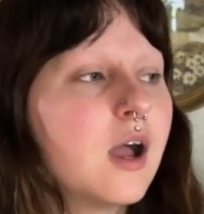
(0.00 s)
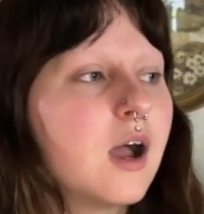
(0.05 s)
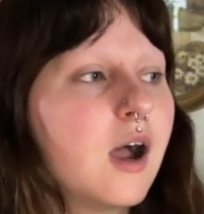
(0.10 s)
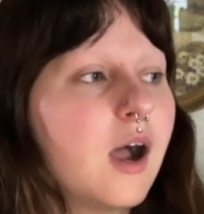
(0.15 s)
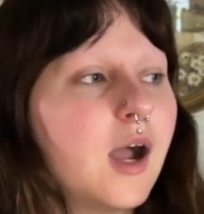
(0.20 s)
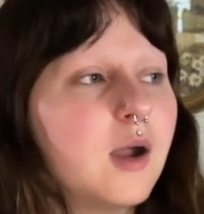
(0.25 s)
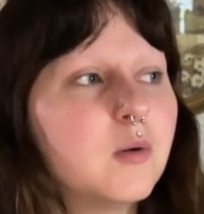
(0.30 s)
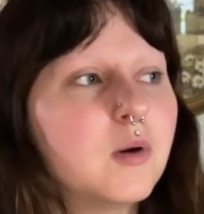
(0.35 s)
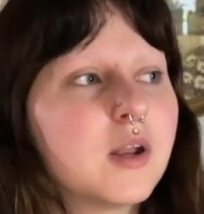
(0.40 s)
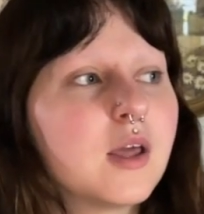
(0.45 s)

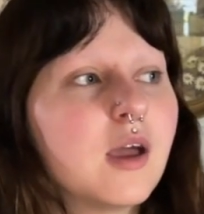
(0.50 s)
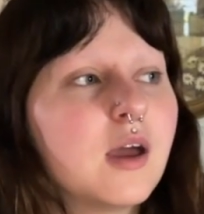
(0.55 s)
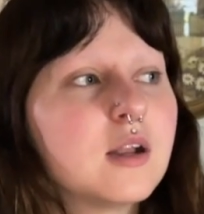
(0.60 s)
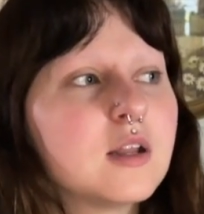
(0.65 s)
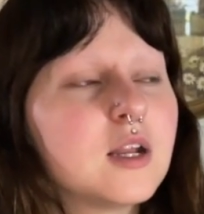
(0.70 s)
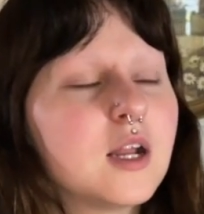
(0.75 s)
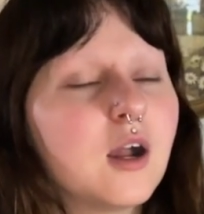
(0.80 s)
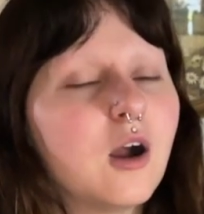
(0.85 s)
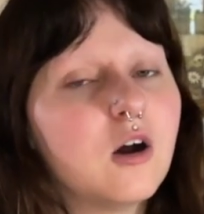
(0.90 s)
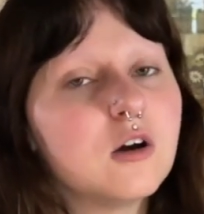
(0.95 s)
I went ahead and
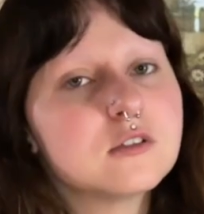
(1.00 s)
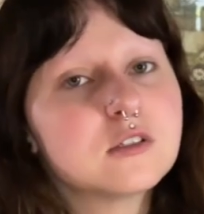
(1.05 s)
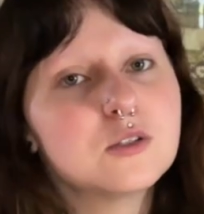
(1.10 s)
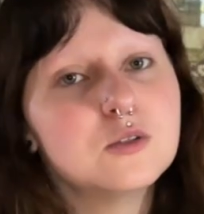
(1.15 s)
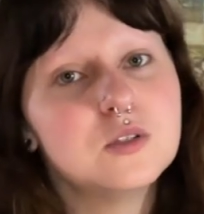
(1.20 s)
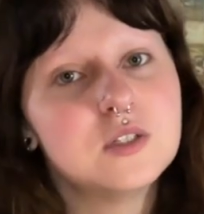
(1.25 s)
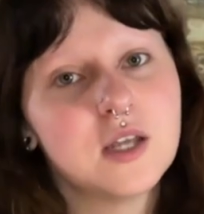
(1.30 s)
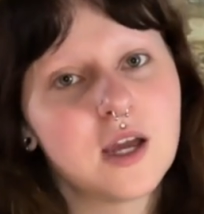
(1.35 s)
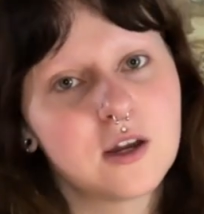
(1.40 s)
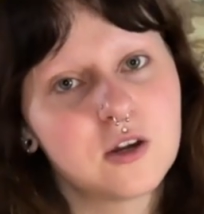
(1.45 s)
I also
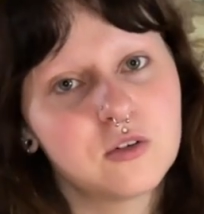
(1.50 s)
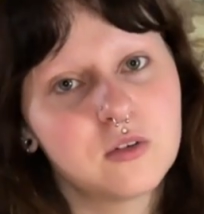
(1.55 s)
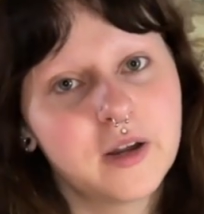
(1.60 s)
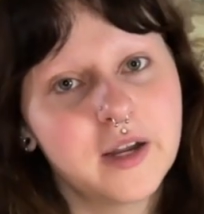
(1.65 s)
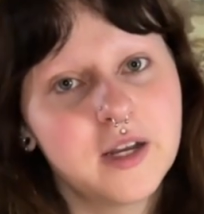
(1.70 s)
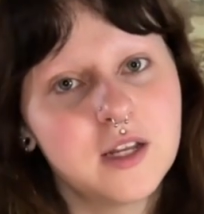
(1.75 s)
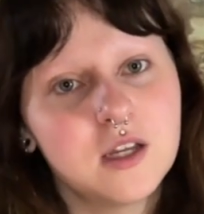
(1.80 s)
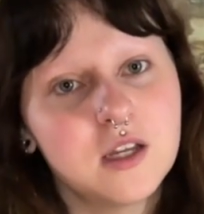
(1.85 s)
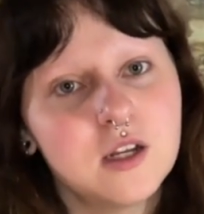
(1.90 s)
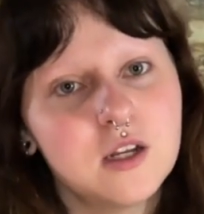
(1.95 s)

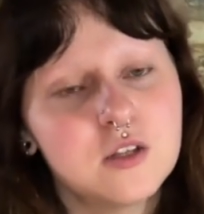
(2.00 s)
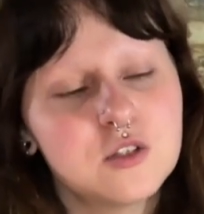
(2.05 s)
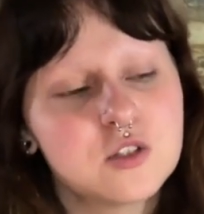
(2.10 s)
decorated.